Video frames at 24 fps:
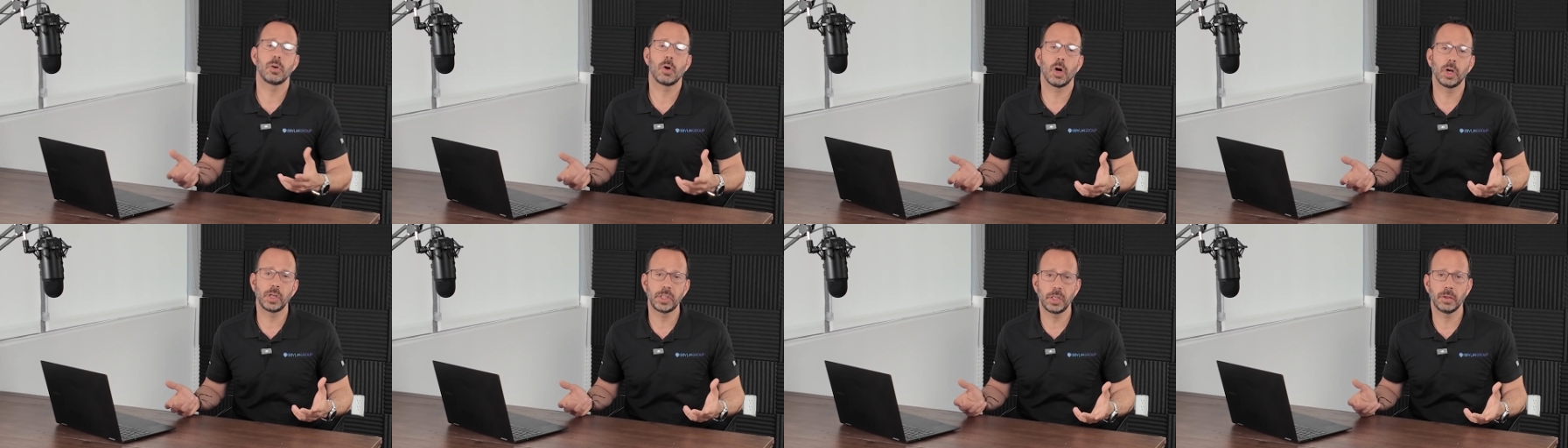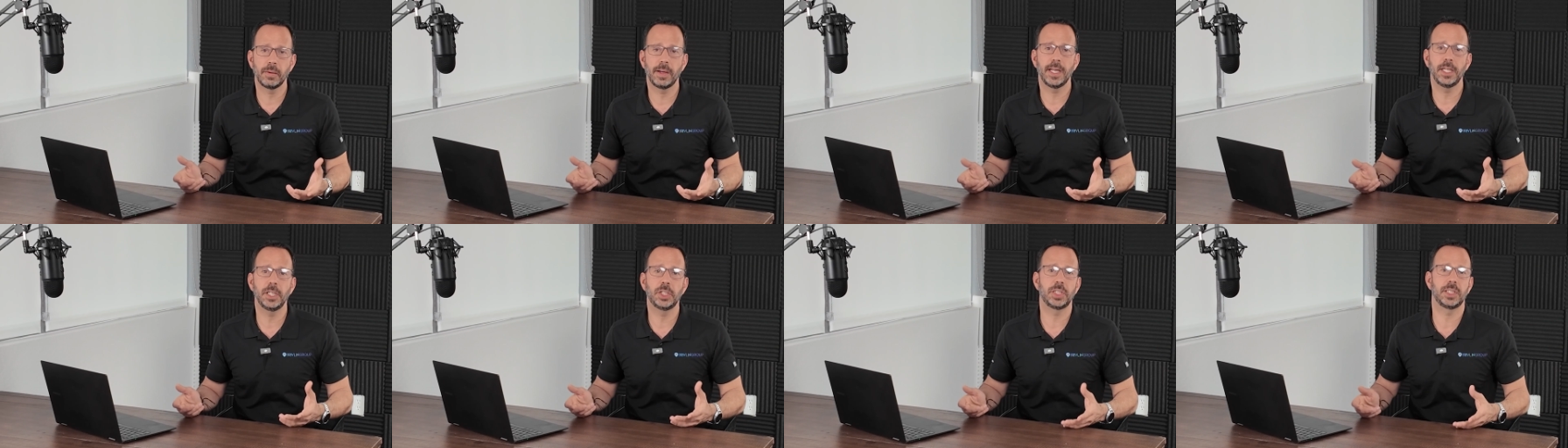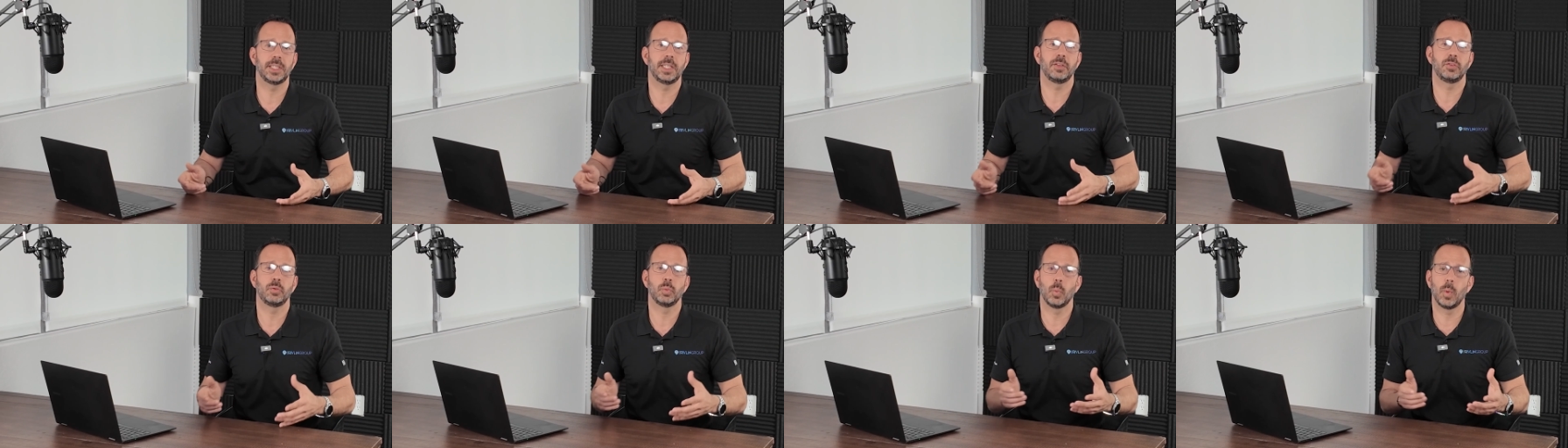call your
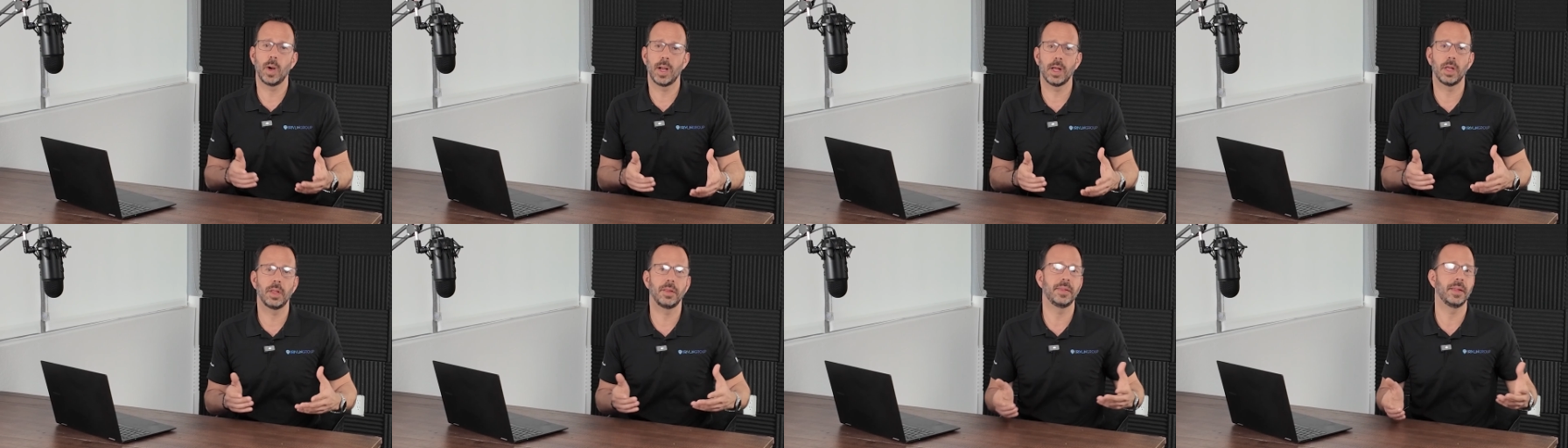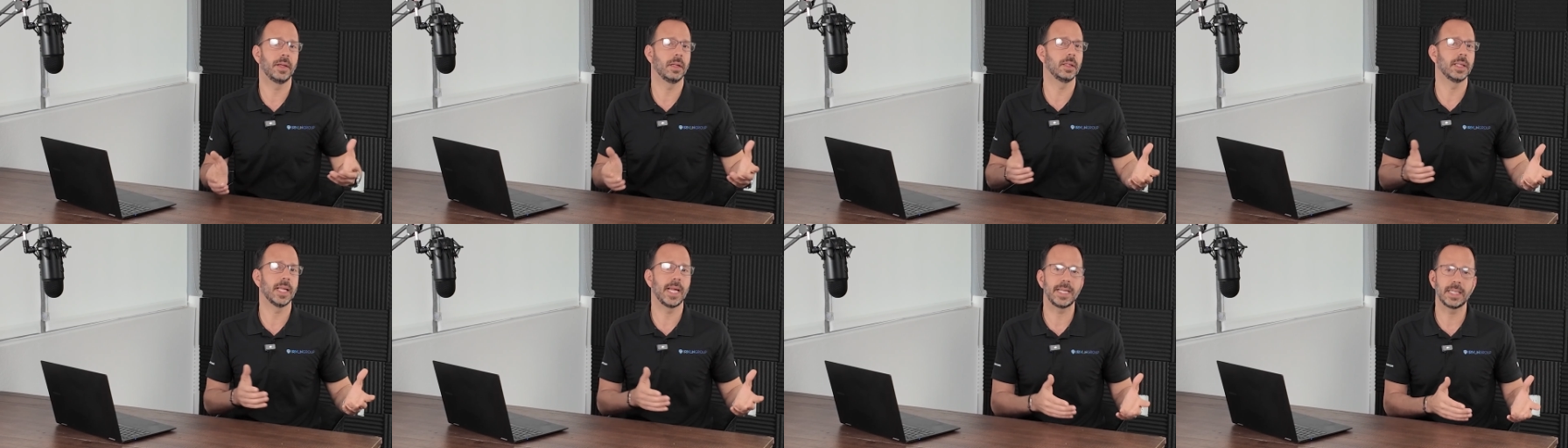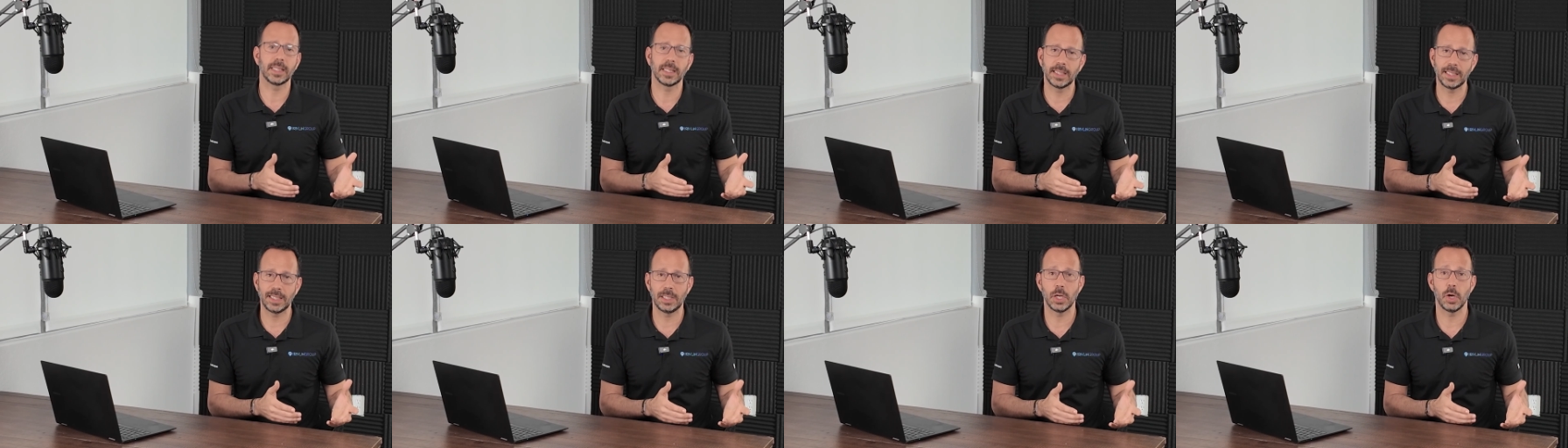agent as well. They'll
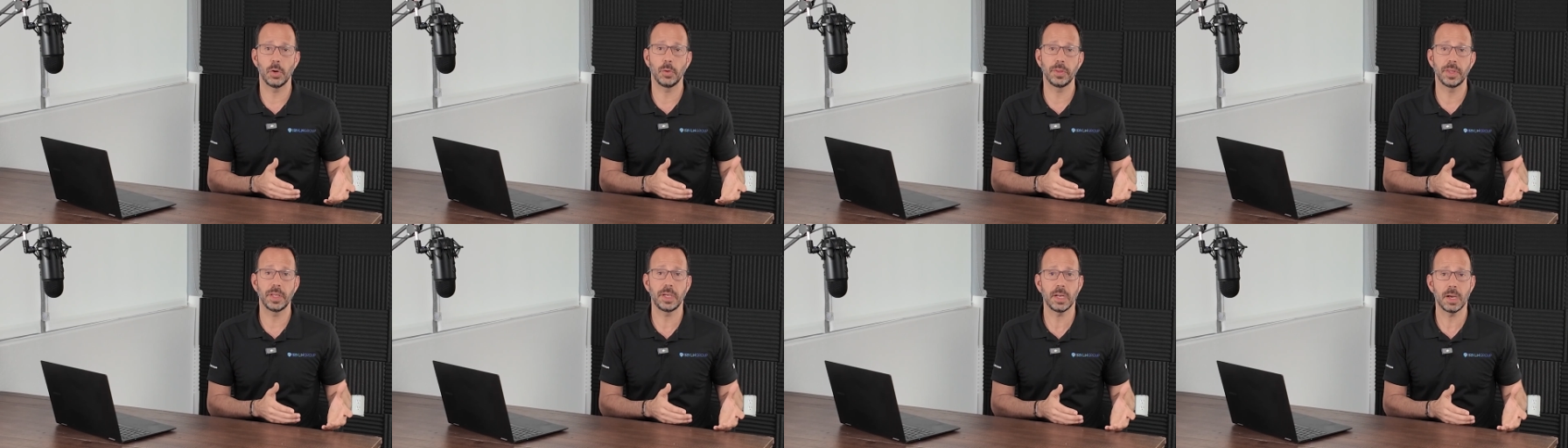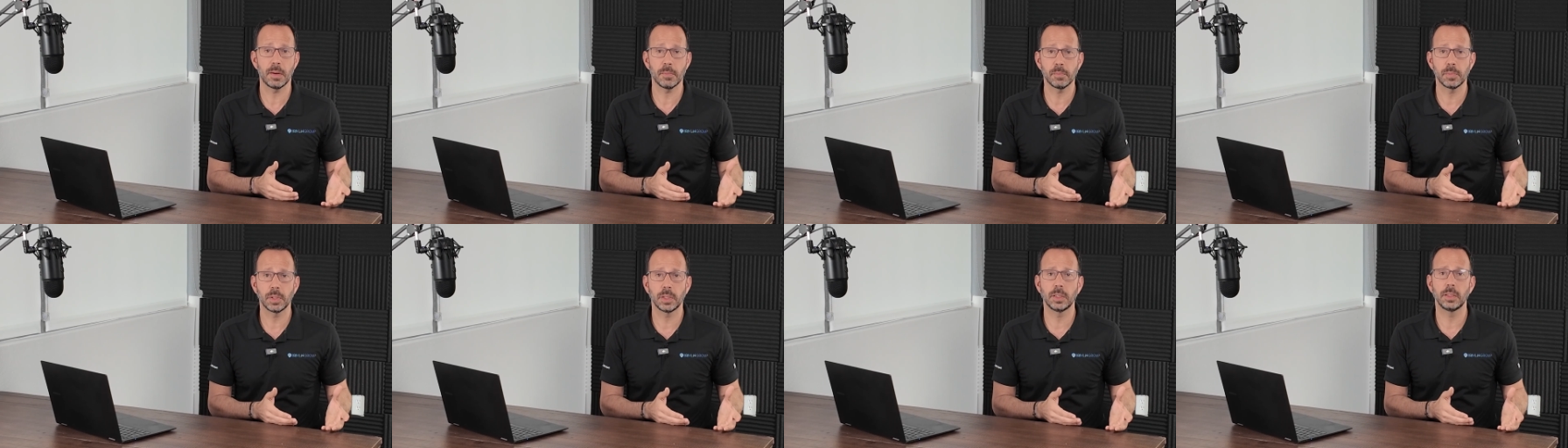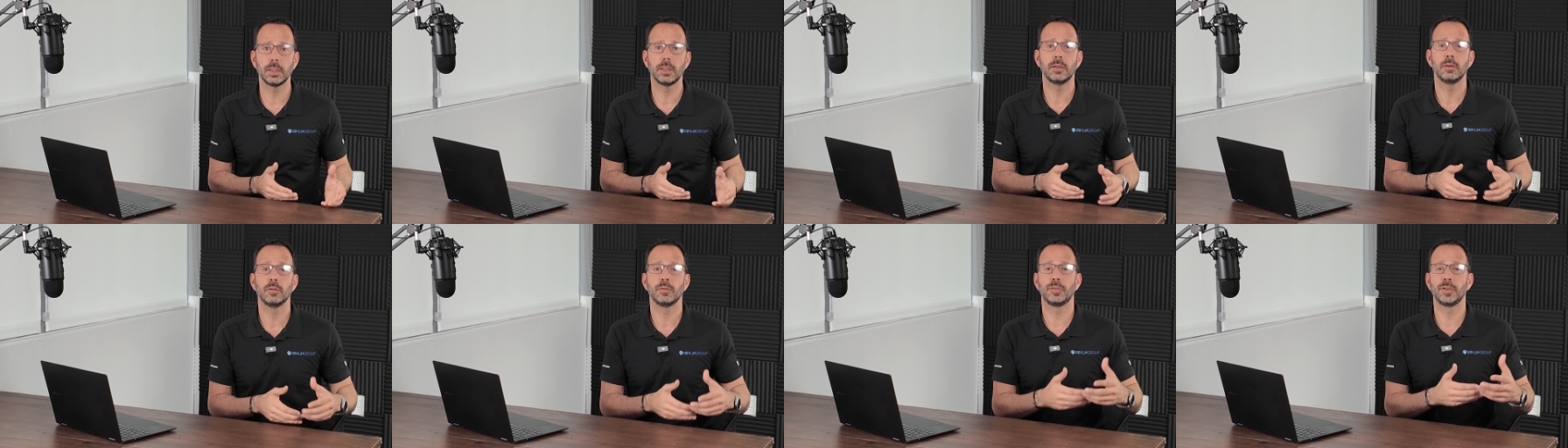likely know the
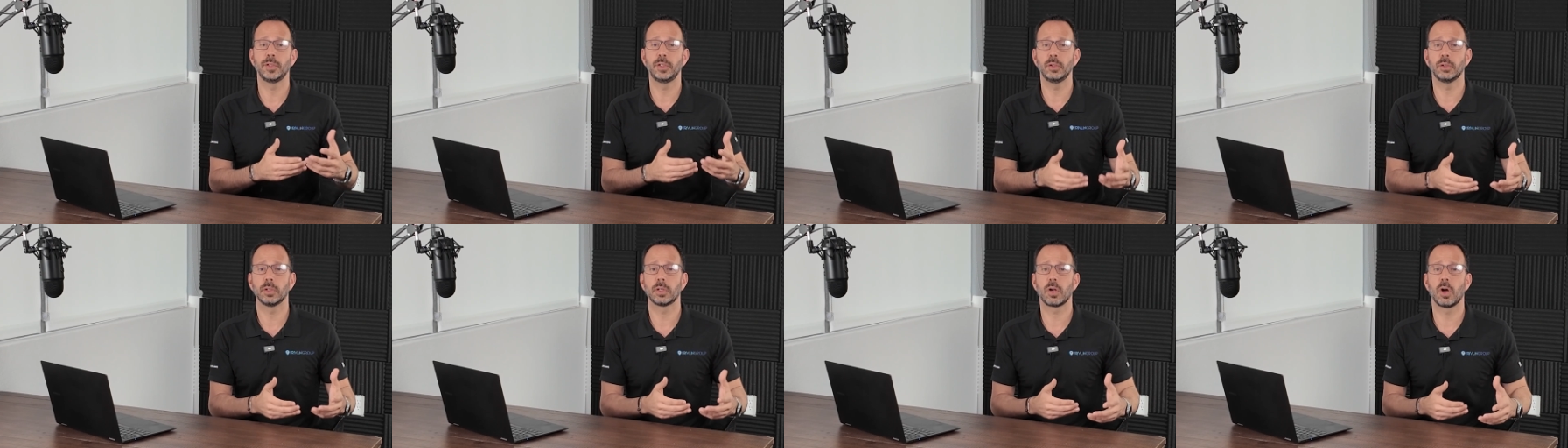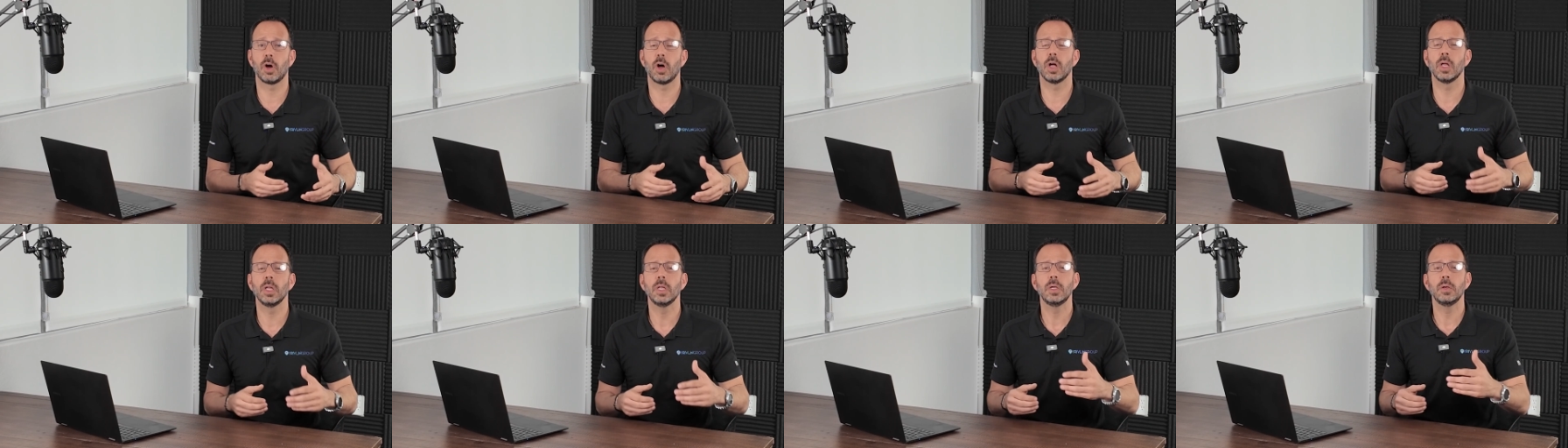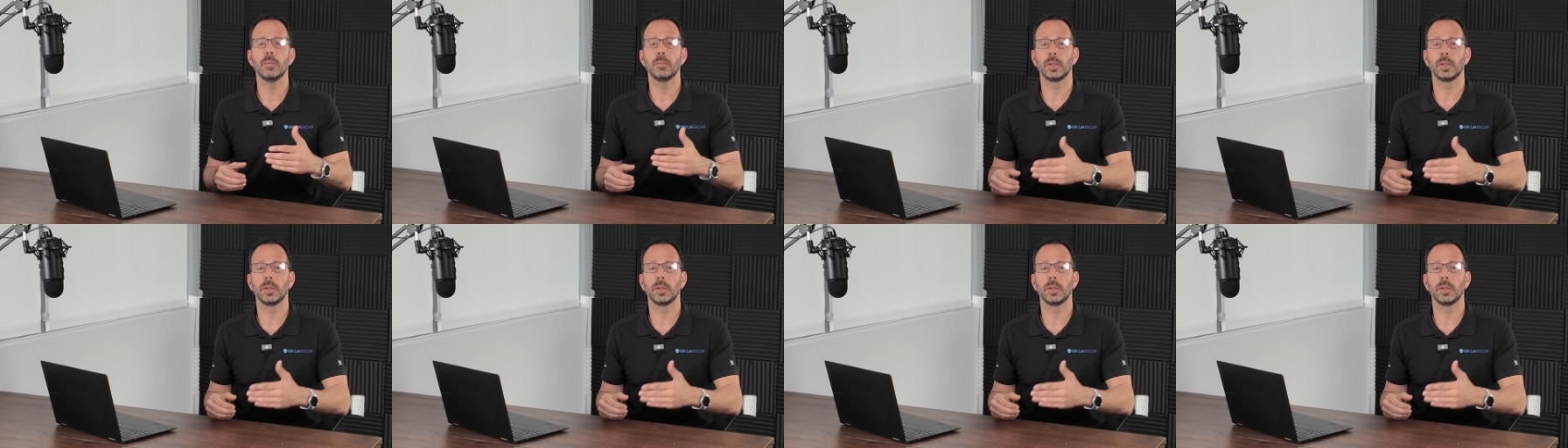number for you to call,